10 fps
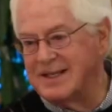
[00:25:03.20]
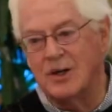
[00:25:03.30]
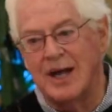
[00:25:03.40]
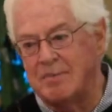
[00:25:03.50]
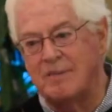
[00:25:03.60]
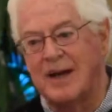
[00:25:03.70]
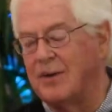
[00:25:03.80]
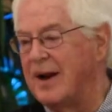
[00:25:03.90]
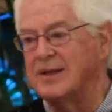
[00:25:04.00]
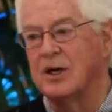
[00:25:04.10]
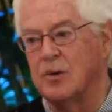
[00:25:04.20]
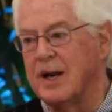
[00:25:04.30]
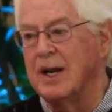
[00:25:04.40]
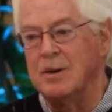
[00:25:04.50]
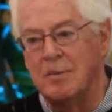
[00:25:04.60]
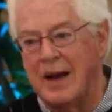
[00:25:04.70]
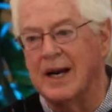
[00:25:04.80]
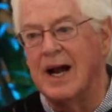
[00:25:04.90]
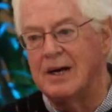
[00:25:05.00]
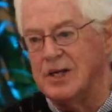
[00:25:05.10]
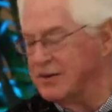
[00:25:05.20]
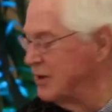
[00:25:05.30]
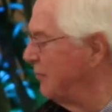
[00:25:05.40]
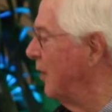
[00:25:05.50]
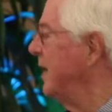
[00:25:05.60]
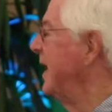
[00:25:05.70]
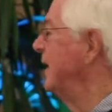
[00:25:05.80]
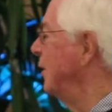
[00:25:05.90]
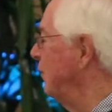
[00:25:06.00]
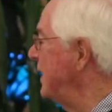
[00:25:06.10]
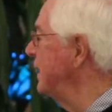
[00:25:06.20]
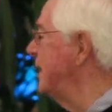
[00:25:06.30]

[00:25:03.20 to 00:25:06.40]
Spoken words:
they'll get better at the curriculum, the pedagogy, and so forth. The real